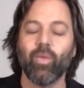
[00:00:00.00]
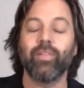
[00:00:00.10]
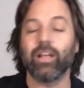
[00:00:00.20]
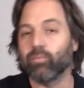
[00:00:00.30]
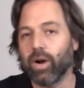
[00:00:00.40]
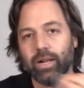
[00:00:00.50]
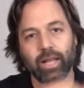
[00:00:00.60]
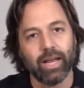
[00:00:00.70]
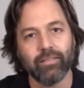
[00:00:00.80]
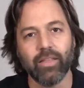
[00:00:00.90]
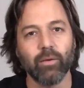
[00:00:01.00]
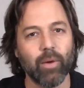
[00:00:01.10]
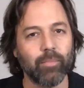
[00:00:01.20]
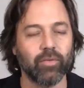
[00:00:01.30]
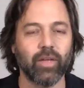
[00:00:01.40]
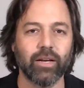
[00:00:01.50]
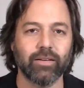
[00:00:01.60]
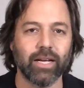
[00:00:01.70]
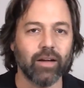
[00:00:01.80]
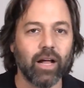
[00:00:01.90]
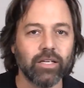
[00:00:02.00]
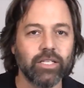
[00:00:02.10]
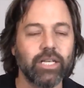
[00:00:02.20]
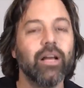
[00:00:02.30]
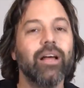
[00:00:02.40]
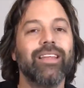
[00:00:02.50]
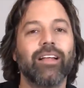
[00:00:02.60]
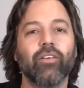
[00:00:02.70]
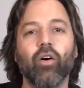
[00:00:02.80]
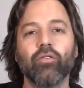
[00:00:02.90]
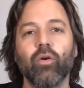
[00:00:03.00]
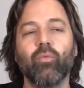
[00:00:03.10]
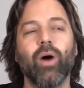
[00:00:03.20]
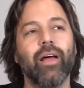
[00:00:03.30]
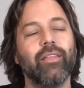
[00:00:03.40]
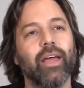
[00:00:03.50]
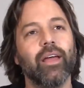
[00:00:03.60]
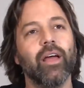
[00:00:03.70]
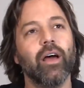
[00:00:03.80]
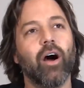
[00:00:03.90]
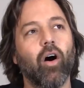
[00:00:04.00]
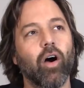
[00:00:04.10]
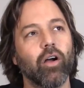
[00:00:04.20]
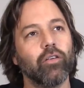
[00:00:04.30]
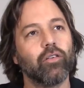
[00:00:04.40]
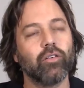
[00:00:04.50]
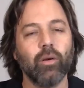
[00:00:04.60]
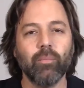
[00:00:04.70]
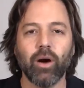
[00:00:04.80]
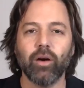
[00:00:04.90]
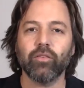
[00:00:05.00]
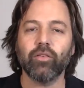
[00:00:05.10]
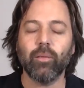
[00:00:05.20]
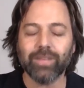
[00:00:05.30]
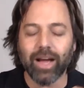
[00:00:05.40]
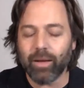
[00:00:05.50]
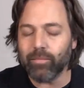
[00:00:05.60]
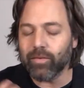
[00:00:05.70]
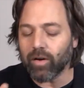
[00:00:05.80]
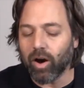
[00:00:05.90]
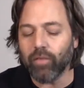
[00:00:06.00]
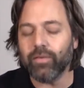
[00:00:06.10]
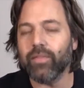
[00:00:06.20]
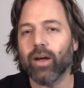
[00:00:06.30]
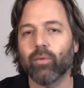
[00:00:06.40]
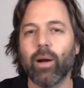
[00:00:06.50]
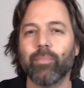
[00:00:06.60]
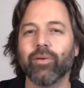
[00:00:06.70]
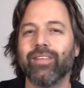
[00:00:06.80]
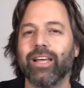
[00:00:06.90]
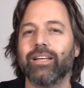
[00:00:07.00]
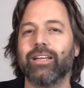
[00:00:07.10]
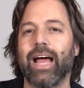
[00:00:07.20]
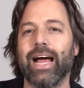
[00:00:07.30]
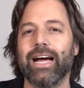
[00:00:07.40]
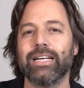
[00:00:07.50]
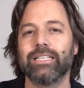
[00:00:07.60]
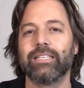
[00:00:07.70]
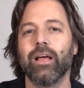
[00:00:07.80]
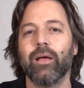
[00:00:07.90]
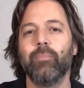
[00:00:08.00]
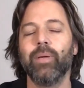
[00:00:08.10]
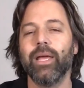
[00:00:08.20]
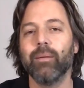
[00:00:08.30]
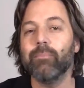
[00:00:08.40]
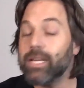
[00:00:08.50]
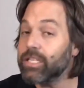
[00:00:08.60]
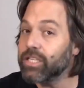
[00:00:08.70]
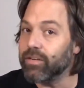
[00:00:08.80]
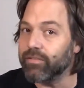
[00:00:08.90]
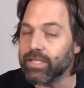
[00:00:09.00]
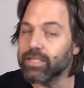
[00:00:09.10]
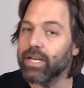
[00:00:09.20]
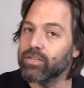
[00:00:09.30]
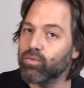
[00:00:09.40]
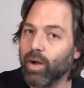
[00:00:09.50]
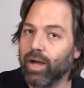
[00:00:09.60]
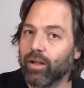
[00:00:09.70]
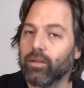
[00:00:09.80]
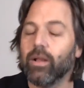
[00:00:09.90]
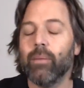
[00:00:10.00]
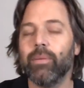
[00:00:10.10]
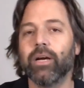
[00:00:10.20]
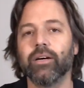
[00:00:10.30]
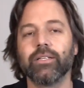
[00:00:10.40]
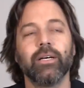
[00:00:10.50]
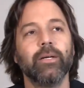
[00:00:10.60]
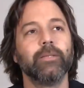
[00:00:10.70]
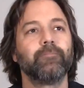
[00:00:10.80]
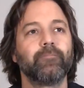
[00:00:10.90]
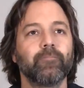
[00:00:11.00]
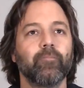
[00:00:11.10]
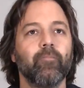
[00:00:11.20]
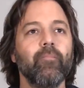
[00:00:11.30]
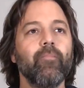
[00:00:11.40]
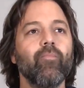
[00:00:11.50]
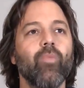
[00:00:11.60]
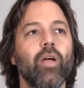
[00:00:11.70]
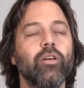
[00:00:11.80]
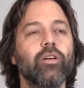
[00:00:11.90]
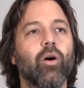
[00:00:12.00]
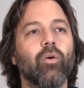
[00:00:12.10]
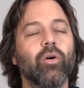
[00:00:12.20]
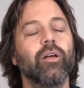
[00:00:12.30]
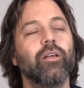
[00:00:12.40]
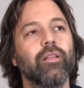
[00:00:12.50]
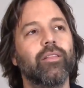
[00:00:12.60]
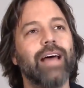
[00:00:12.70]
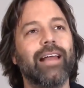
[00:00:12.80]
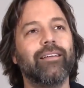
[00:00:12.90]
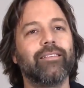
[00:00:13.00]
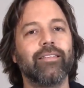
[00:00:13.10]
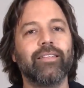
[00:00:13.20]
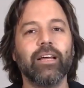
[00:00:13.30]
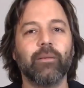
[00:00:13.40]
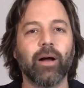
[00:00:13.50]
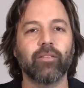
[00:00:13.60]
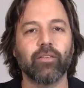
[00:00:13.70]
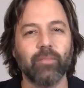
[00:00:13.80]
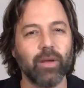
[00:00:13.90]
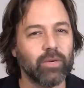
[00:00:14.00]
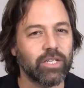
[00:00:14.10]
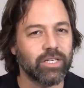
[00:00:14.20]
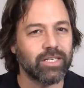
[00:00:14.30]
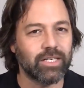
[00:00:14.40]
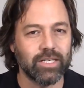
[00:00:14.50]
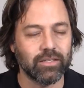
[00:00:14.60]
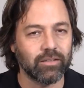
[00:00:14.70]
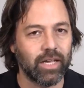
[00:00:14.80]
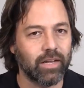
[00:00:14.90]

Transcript: That's why, like I said, they represent technology. That's also why they are sometimes, often they're represented as being mischievous as well, because, you know, that is the thing about something which is still